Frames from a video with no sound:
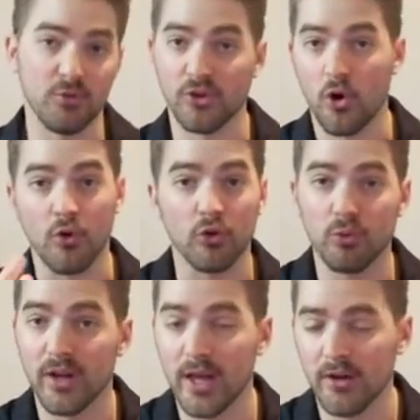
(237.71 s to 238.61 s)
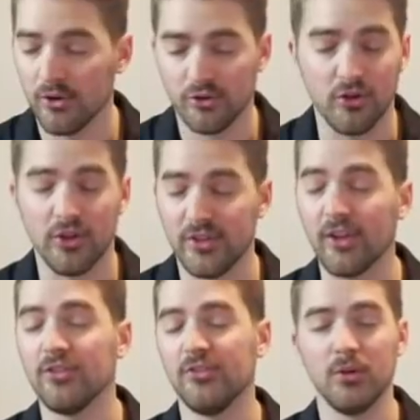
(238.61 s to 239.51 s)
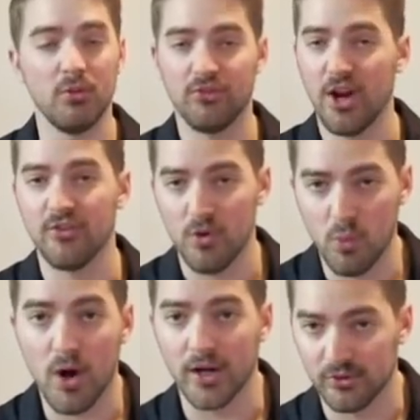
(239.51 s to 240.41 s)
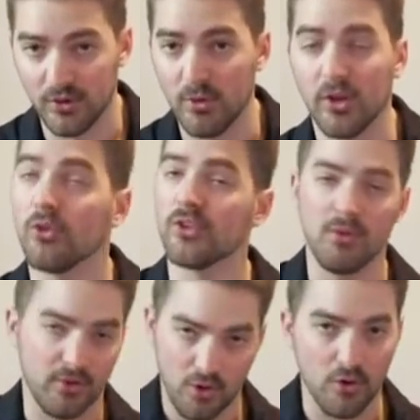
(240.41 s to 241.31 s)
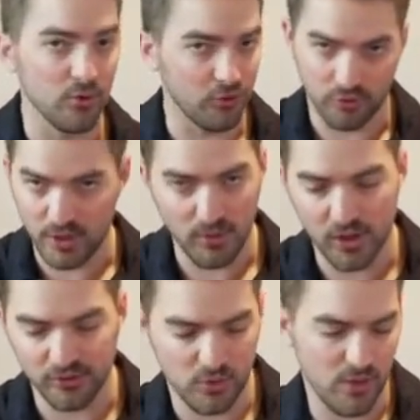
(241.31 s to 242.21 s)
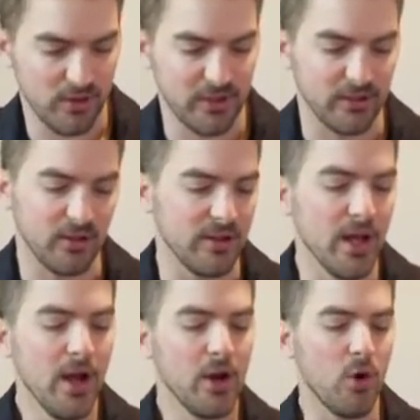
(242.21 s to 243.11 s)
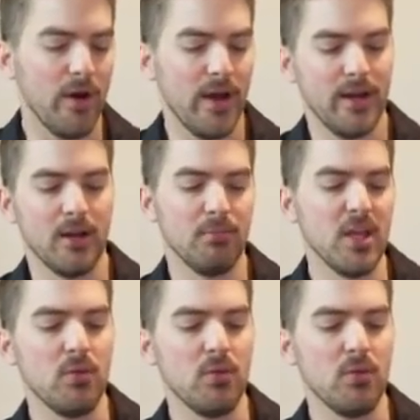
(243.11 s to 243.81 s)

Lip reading: So the Cardinals went ahead, or sorry, the Texans did with J.J. Watt. So that way you'll sign with the Cardinals or anyone else you wanted to technically go ahead and be